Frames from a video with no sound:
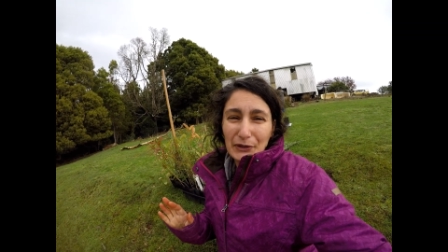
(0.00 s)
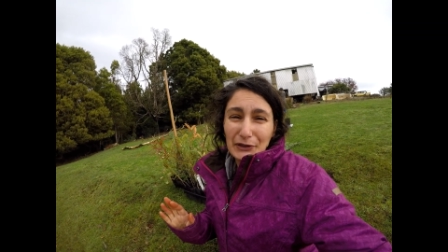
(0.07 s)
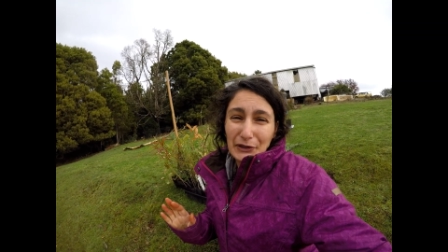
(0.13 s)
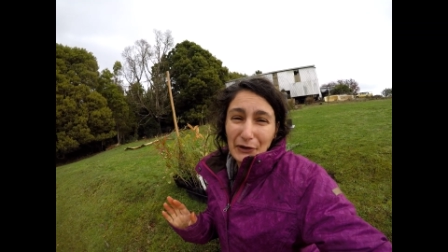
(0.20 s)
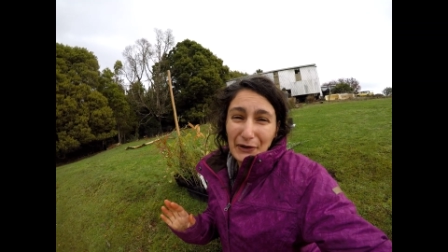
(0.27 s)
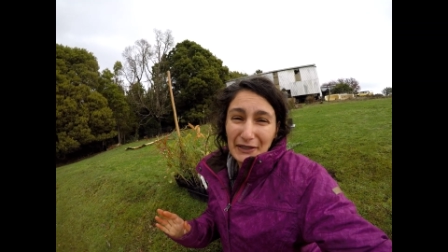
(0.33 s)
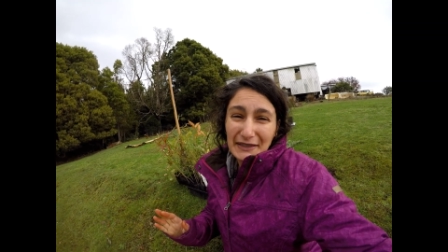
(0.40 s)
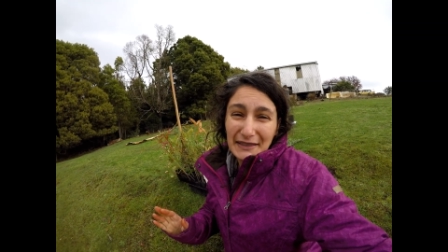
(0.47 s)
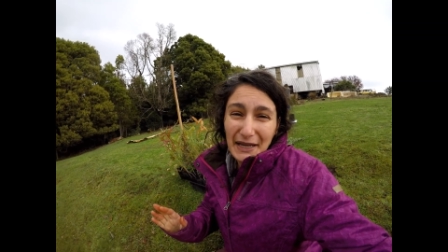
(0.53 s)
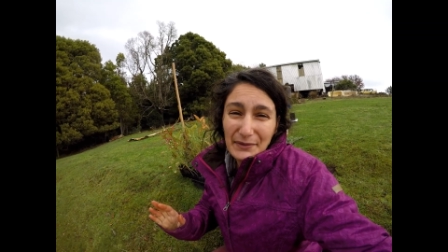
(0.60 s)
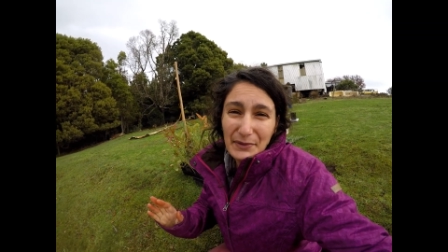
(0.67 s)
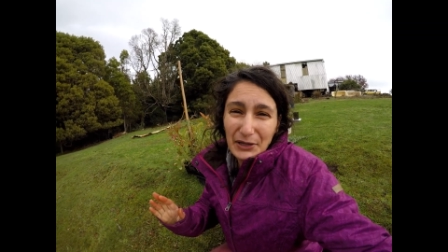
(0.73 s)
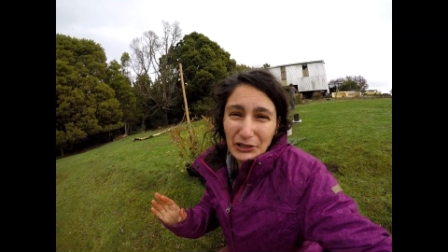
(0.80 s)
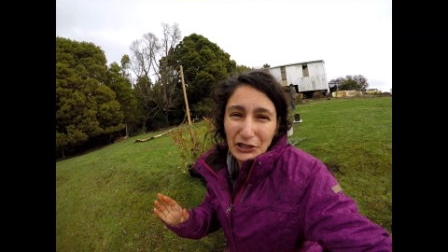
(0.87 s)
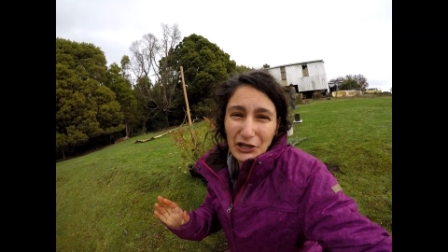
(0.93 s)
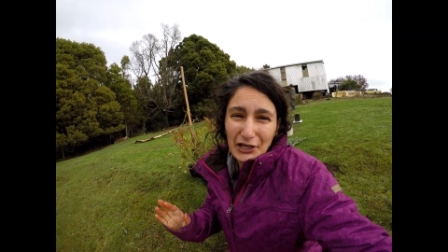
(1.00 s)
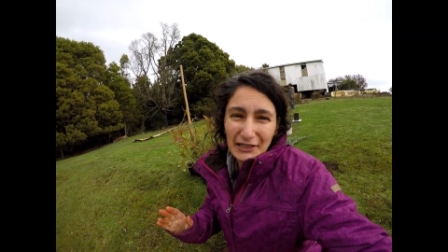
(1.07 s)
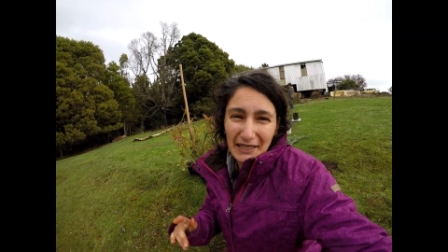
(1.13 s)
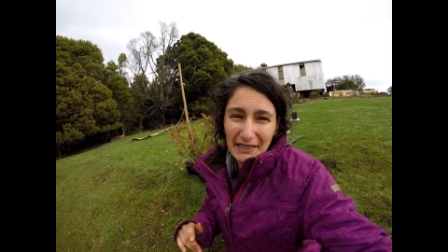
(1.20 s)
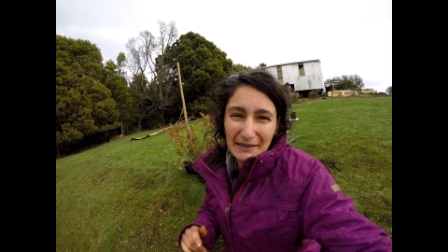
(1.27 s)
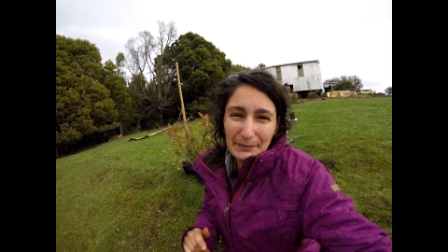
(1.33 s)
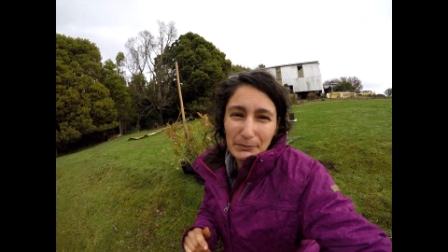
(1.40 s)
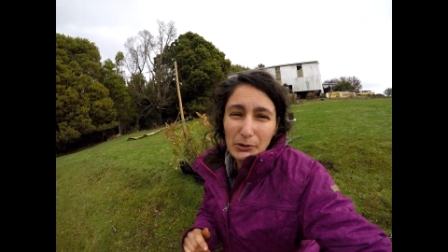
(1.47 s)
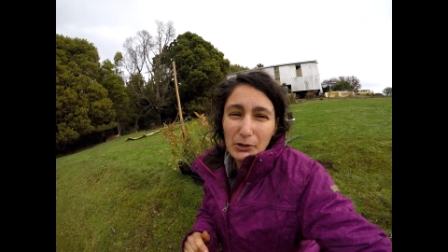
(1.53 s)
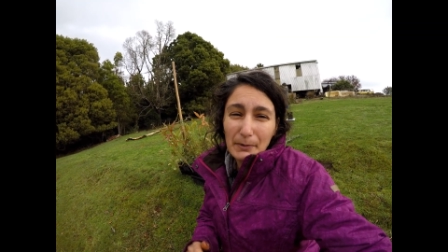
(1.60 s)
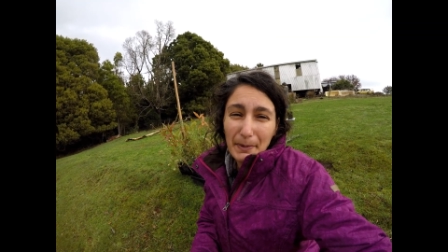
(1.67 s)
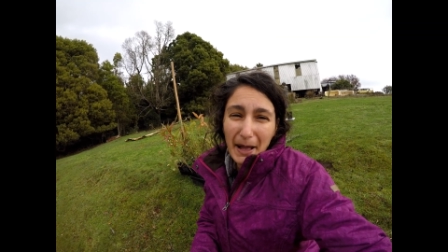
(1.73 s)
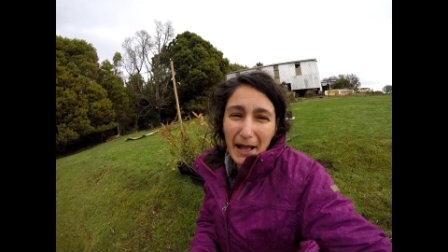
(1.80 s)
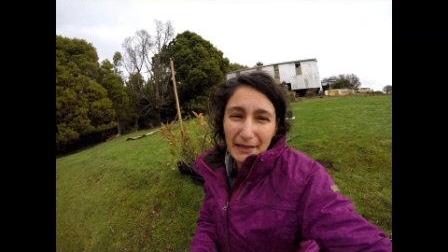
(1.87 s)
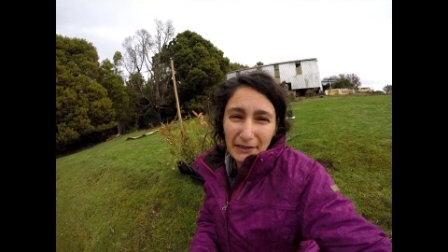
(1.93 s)
instead we're choosing small
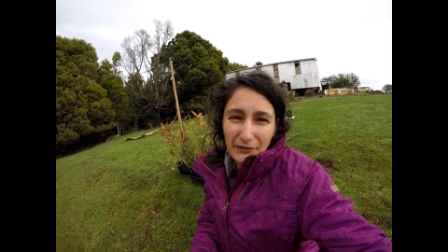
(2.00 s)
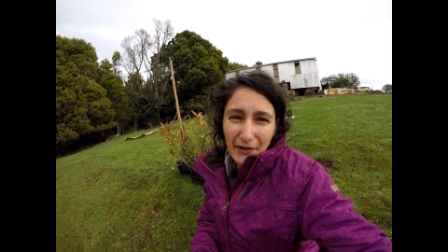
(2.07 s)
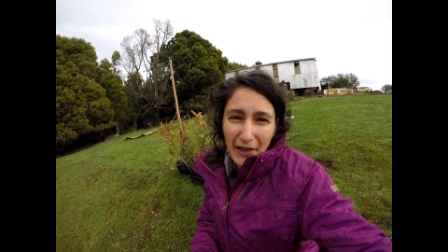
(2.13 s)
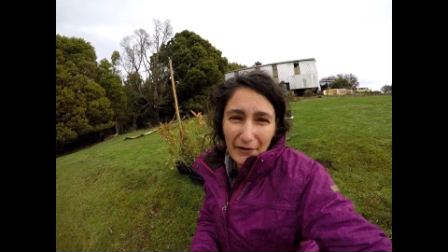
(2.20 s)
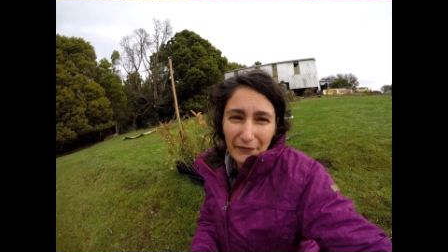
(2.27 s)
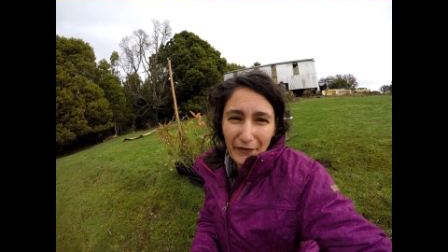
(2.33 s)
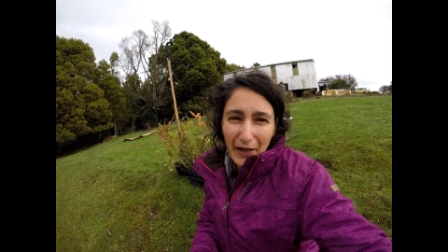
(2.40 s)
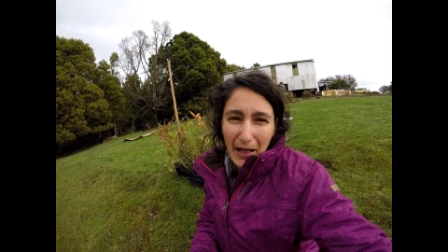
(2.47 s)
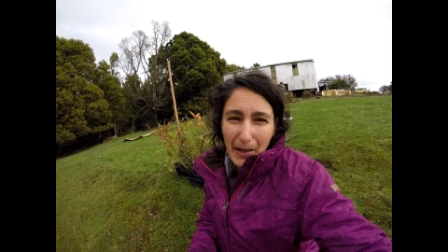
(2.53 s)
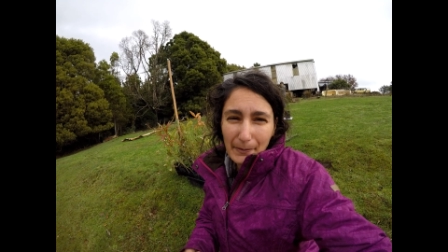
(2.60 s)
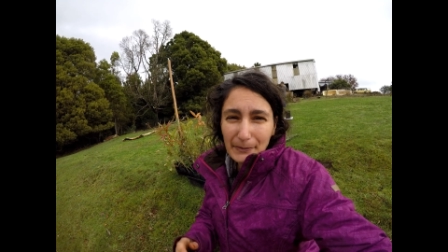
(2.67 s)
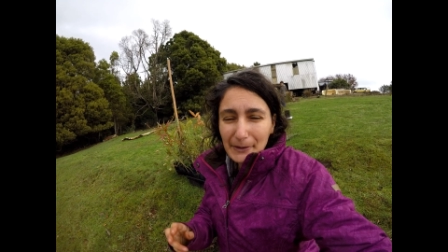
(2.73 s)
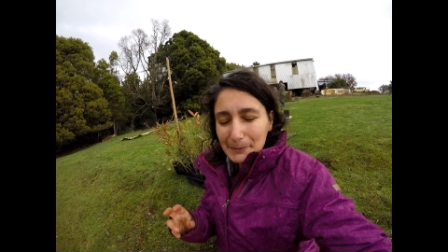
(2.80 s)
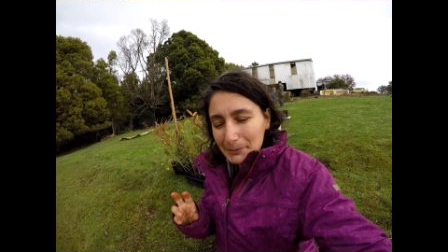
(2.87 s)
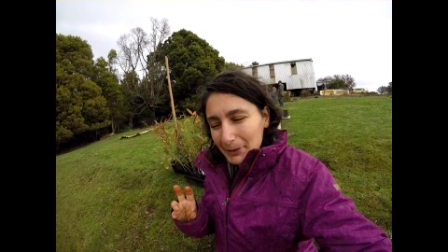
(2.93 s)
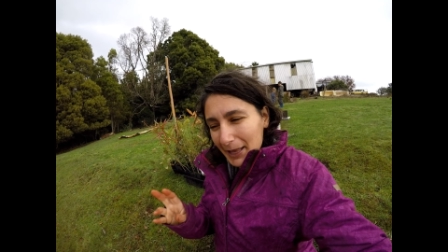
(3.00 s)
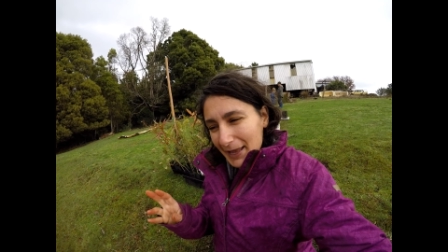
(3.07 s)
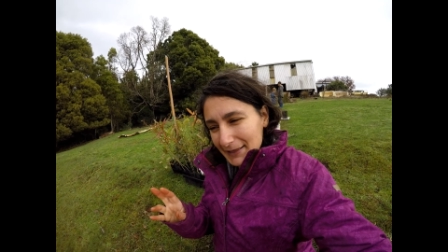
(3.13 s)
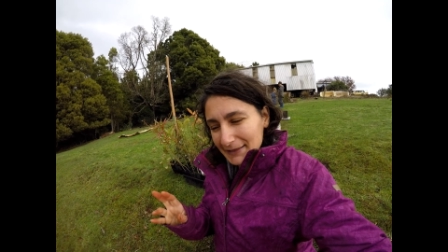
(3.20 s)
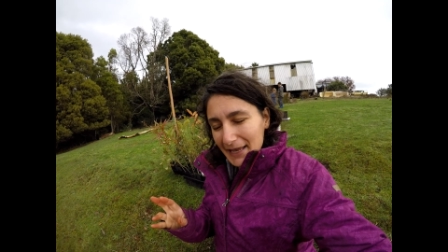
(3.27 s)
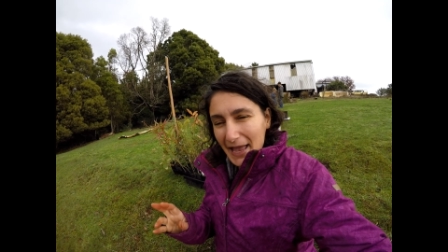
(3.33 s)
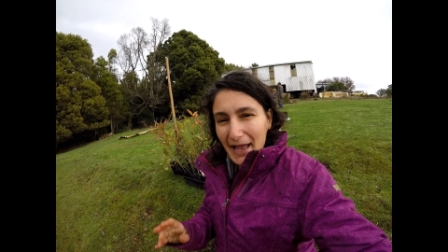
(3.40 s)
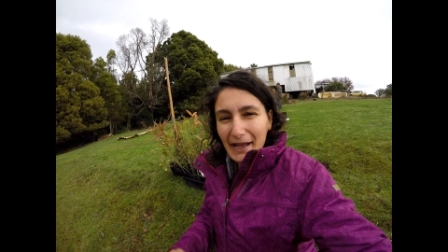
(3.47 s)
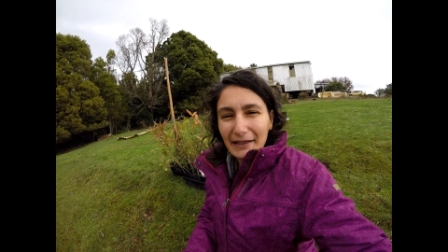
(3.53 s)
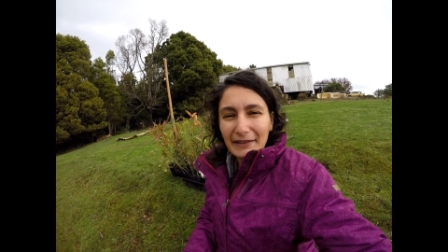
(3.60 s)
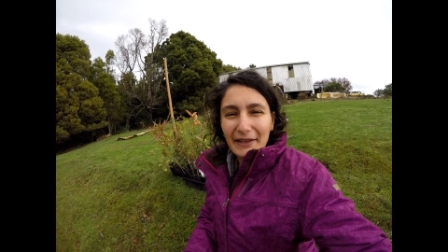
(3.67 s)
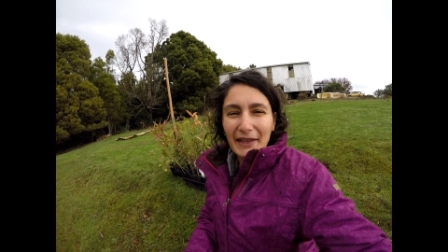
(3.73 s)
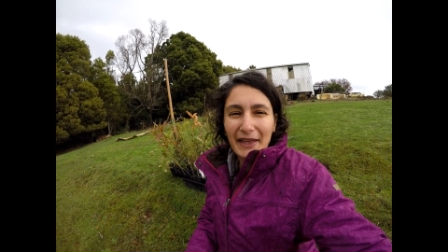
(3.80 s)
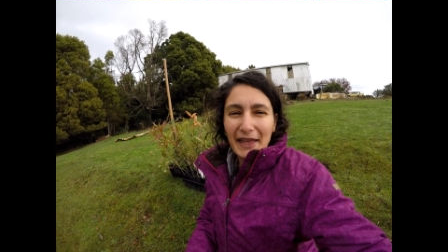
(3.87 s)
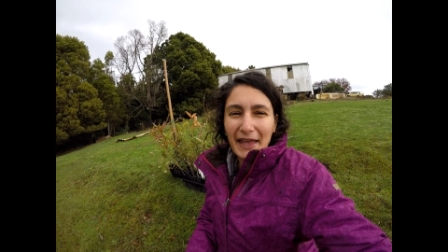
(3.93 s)
parts of our farm to plant out,
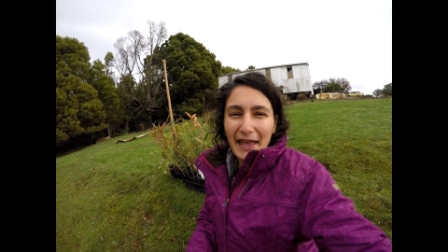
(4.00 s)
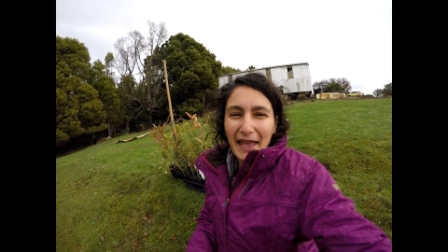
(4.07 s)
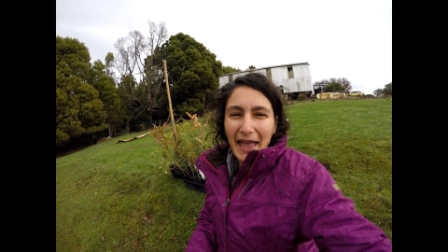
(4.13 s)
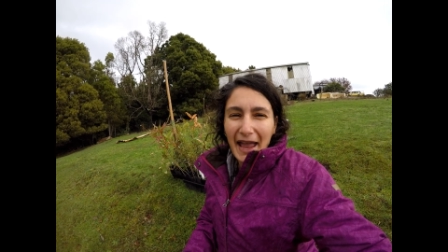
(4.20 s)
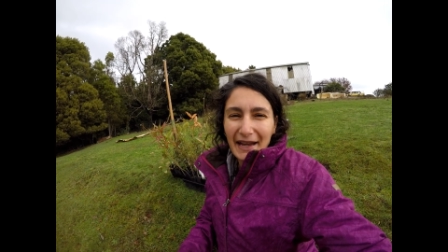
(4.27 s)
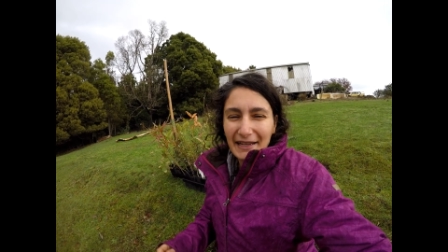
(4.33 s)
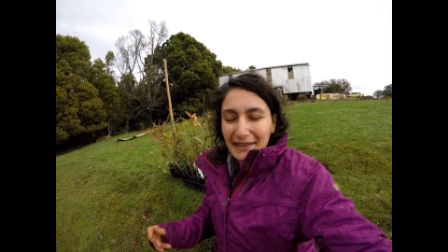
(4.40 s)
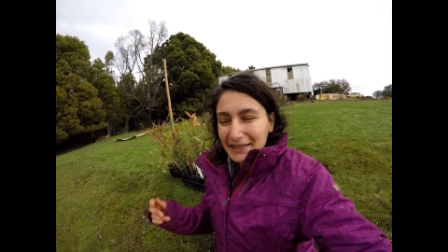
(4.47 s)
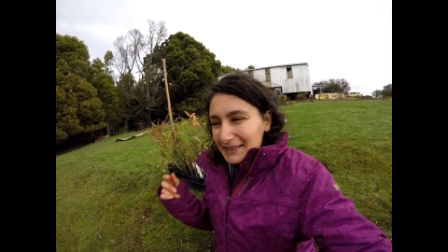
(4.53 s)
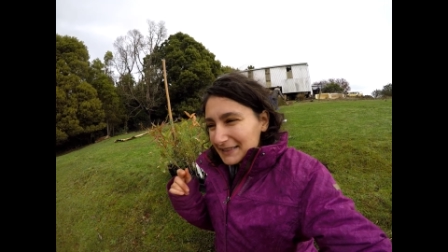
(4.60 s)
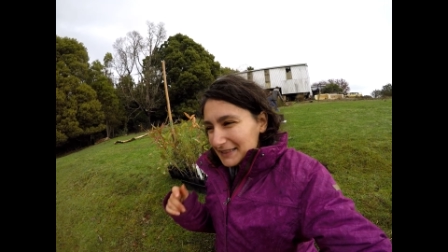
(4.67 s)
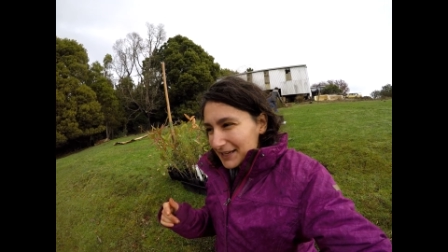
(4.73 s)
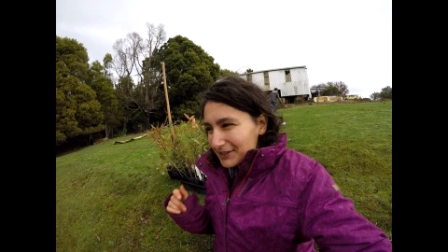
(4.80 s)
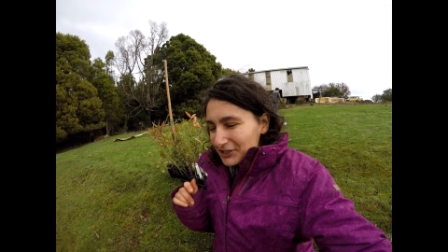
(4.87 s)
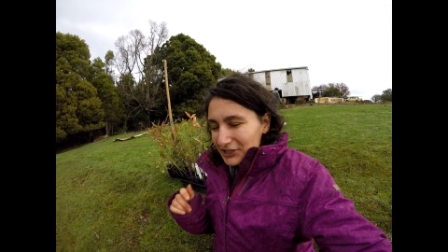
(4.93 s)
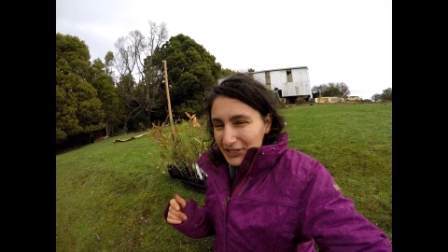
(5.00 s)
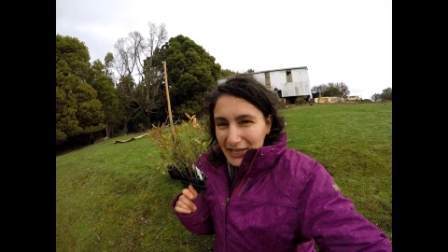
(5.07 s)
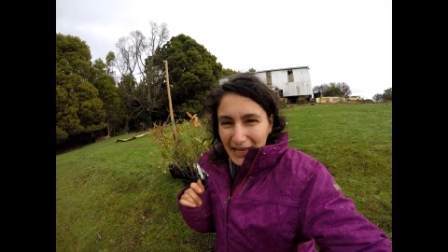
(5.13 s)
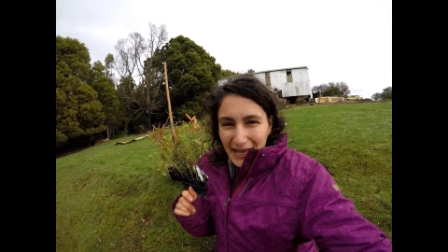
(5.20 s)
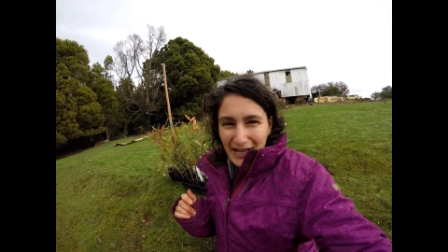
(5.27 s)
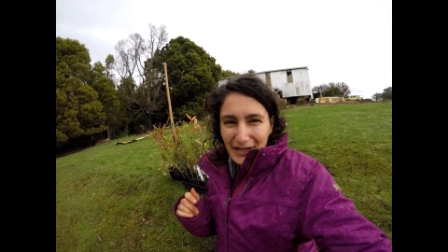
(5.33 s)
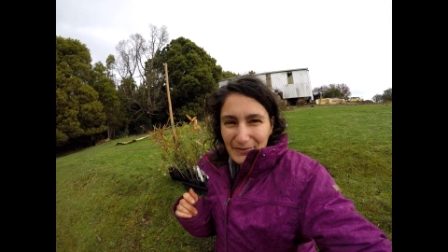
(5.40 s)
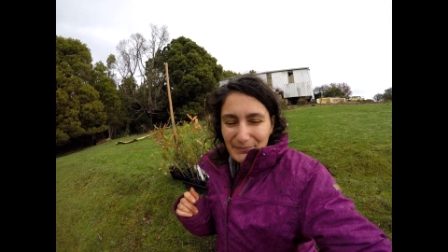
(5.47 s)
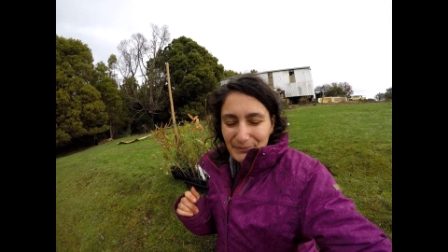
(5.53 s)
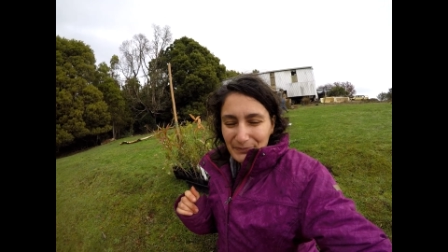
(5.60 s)
and in this section here,